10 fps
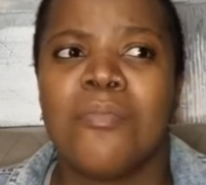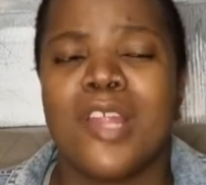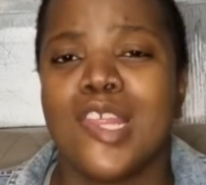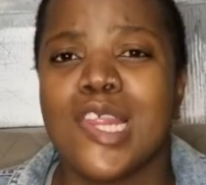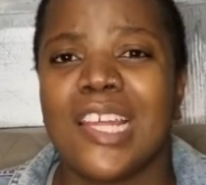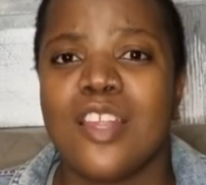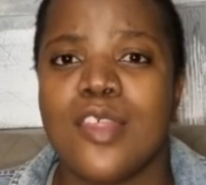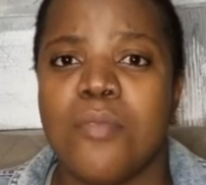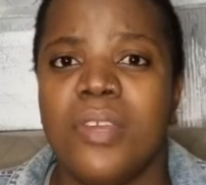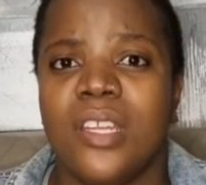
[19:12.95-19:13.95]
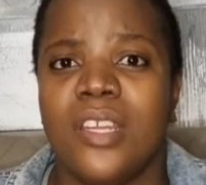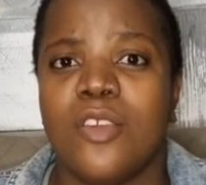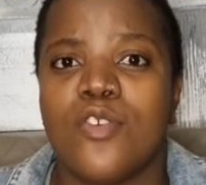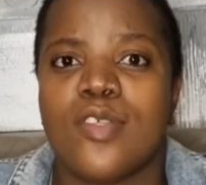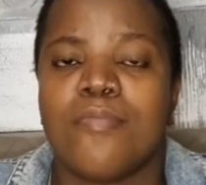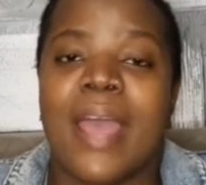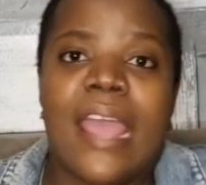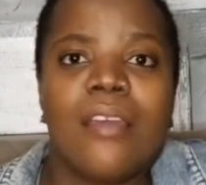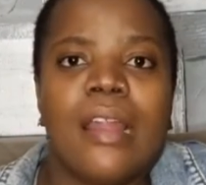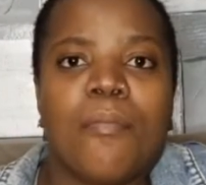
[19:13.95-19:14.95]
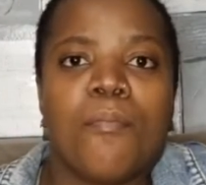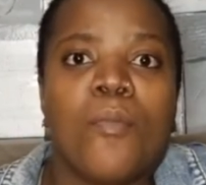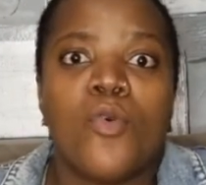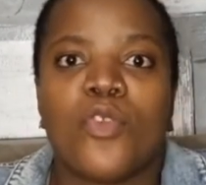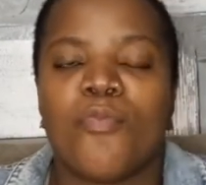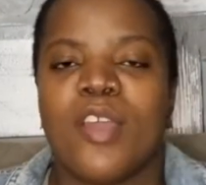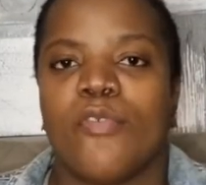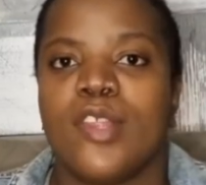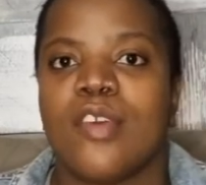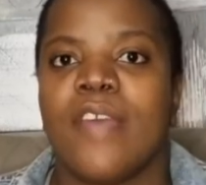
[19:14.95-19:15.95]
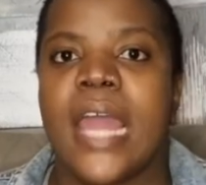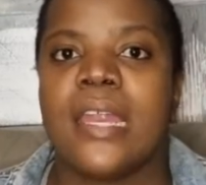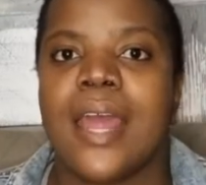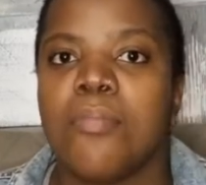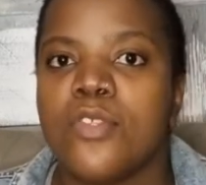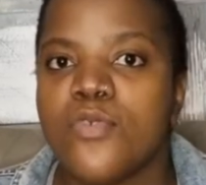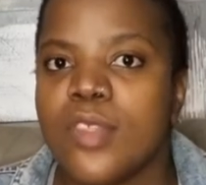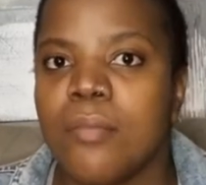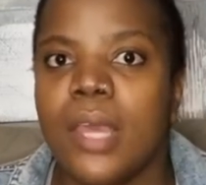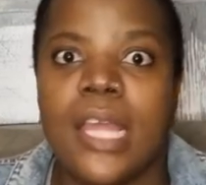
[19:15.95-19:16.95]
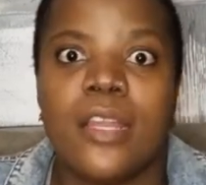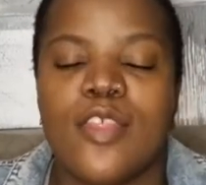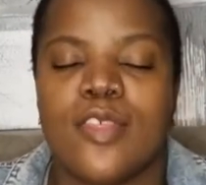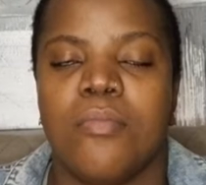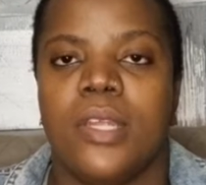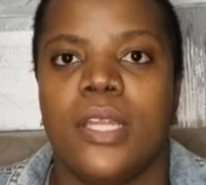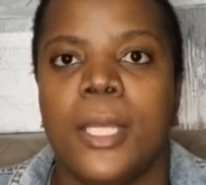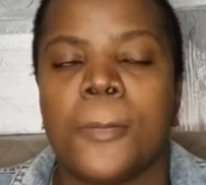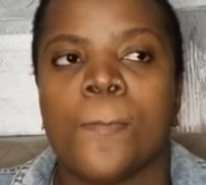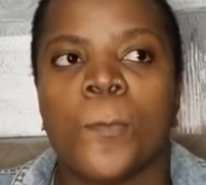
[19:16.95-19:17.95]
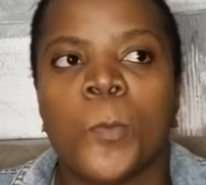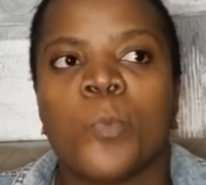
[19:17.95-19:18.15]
in places like the CBD, because my like most of my friends have had it happen to them in the CBD,